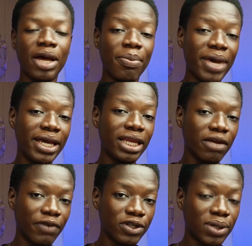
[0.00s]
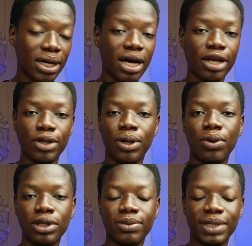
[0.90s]
making the virtual card you are
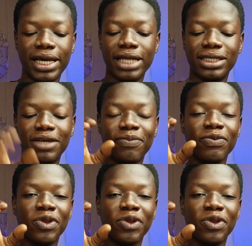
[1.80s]
going to be getting